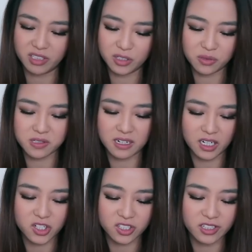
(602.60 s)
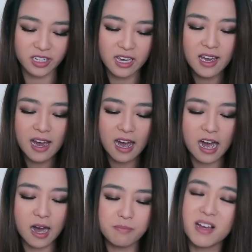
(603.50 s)
really use that actually.
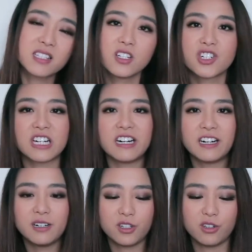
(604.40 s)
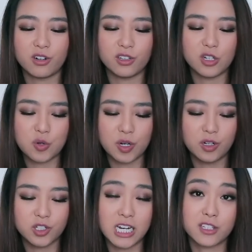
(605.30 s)
Messenger, you know the
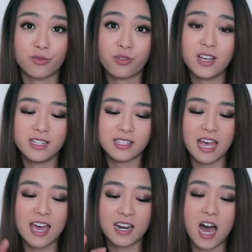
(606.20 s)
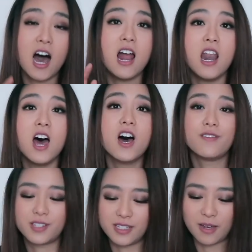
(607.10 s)
drill, chat to friends, and I
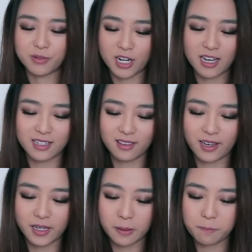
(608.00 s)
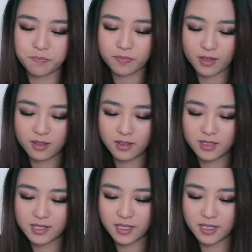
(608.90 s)
love Snapchat. Like, let's